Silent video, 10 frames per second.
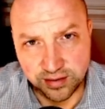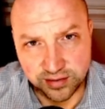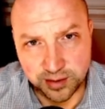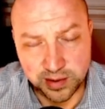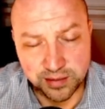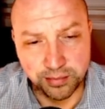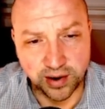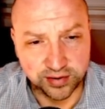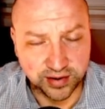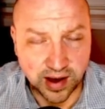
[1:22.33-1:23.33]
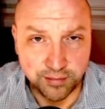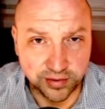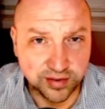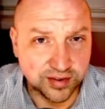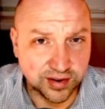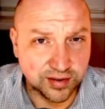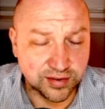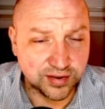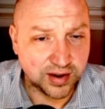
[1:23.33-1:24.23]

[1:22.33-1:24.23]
ECB press conferences